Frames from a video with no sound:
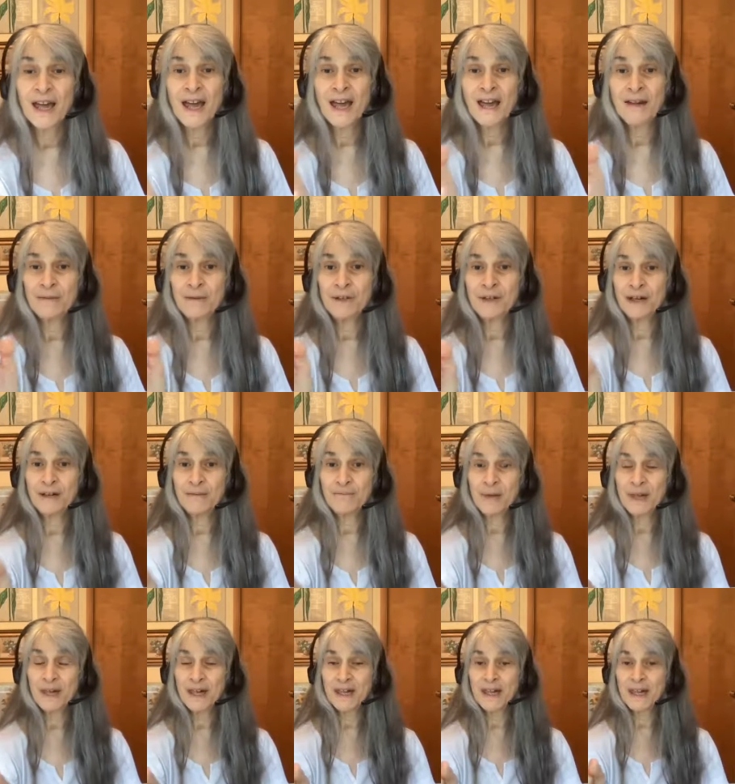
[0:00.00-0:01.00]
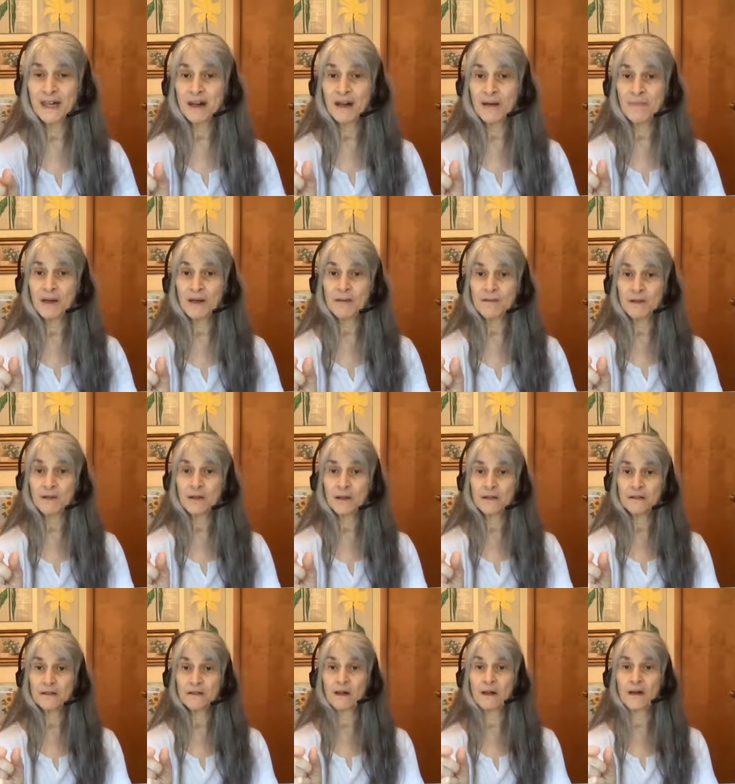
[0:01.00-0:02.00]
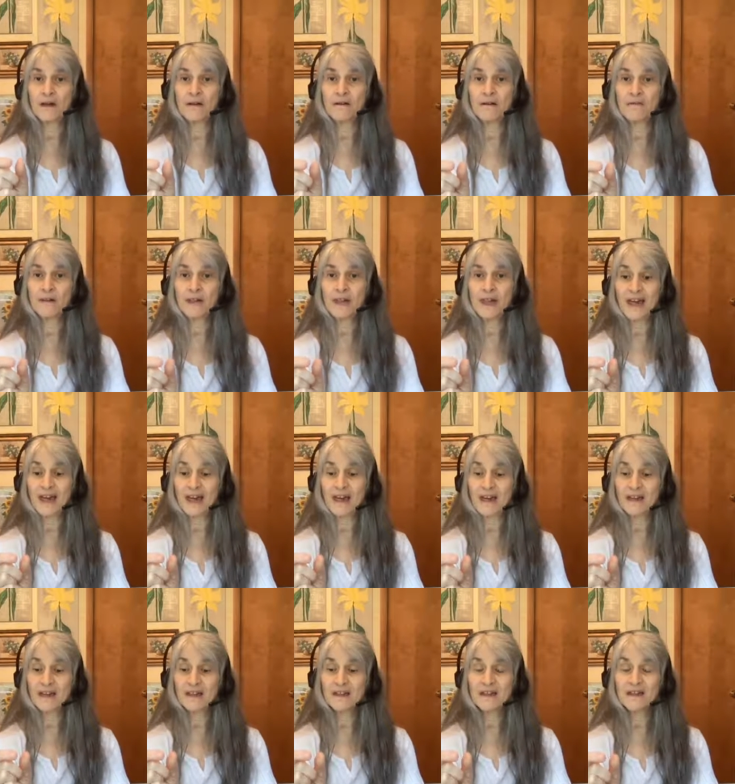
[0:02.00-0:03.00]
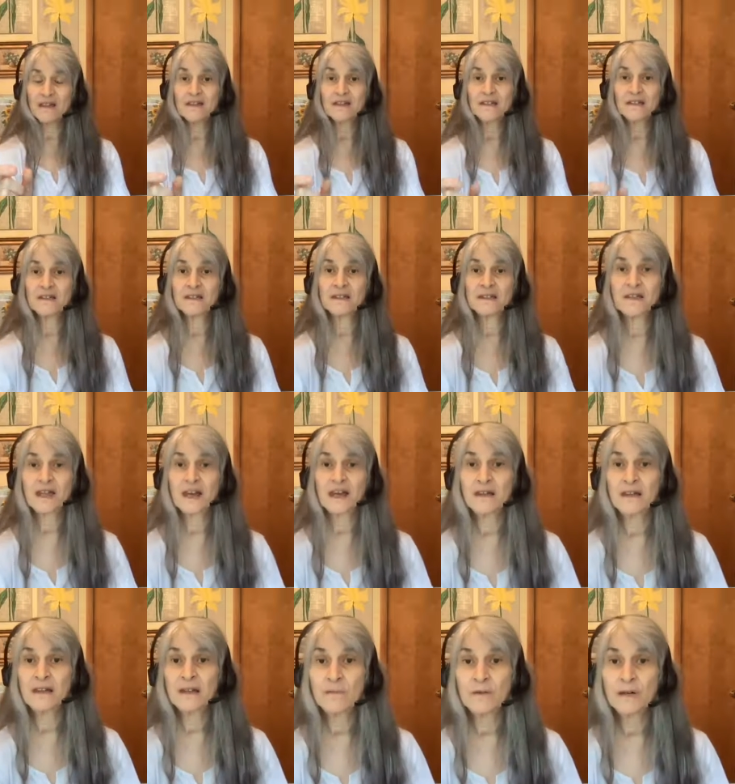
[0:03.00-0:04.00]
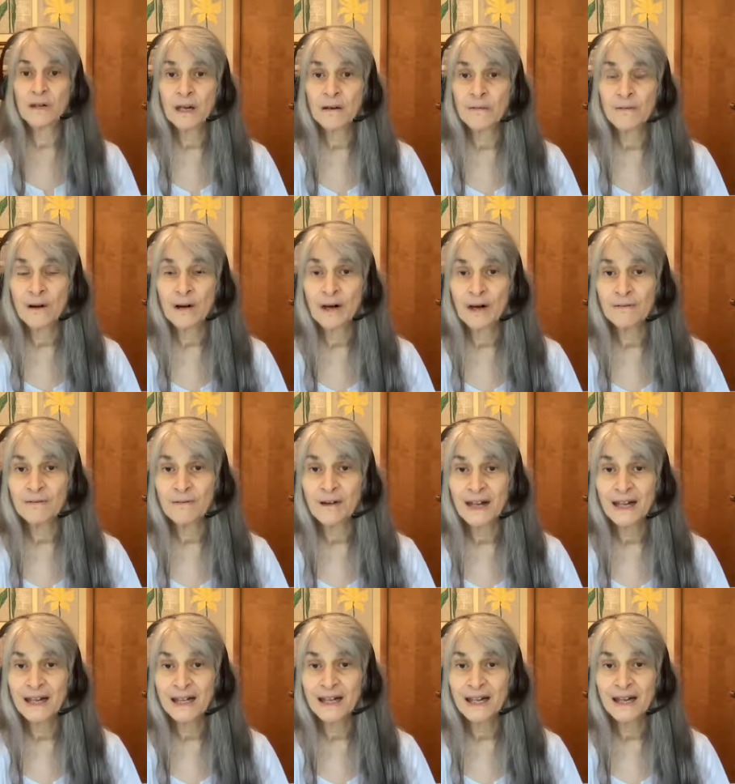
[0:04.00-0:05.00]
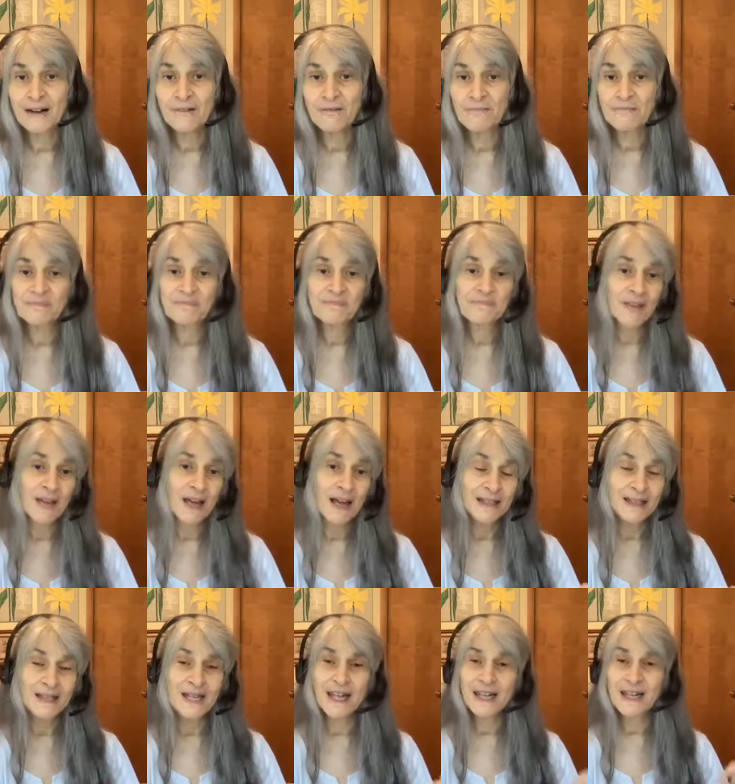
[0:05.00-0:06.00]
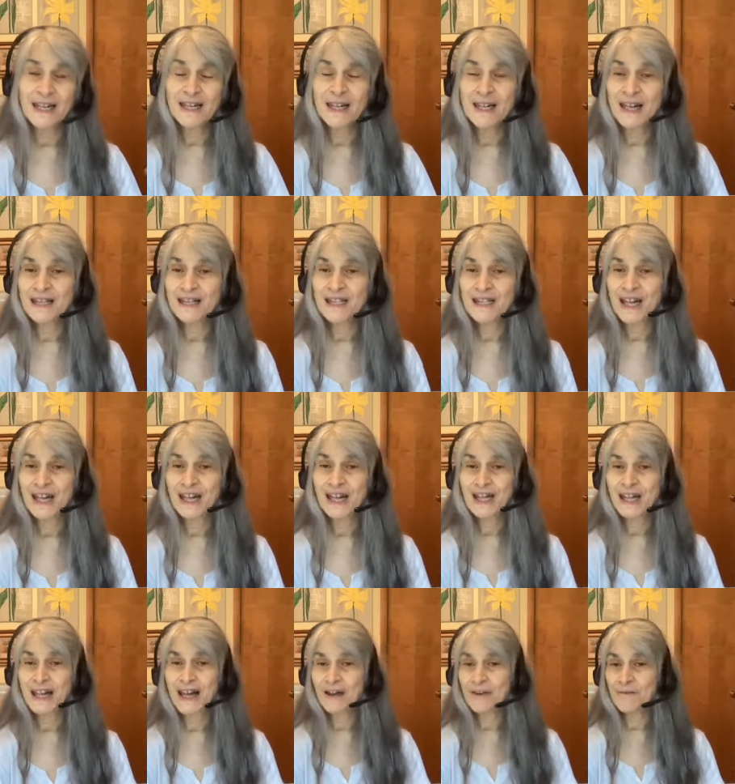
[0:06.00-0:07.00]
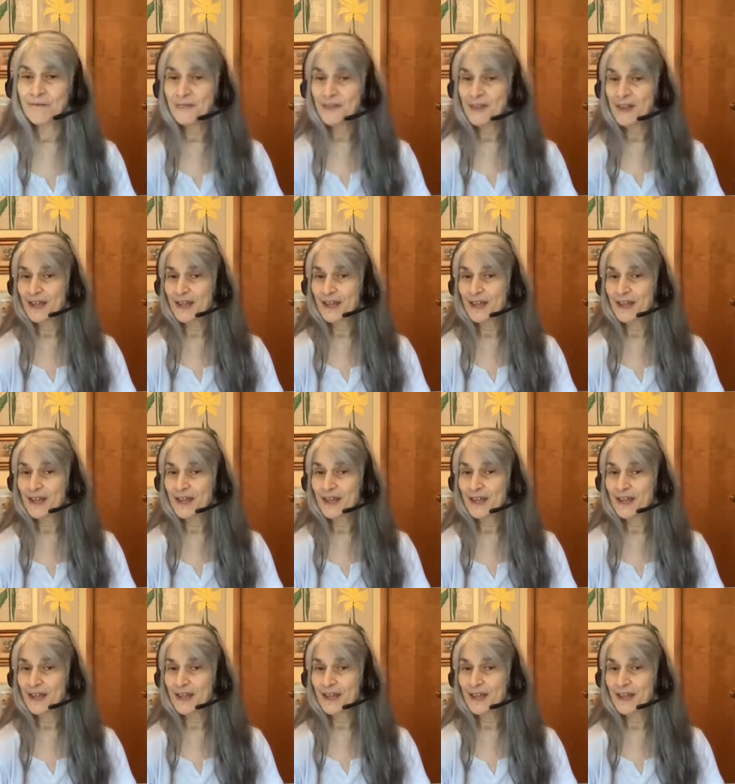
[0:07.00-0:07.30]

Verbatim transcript: And when I pick it up, I'd realize, oh, yeah, this is exactly what I want right now. I take it, I check it out.